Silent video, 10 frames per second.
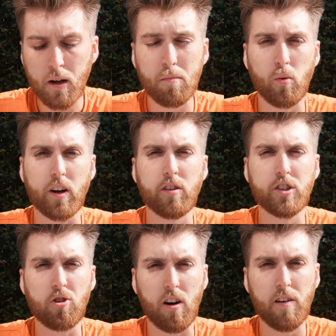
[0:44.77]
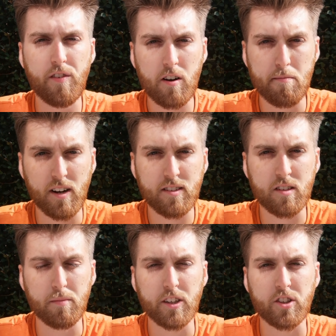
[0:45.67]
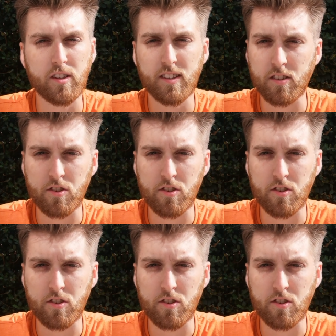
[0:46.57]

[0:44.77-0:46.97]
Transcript: but we're going to try our very best to make sure this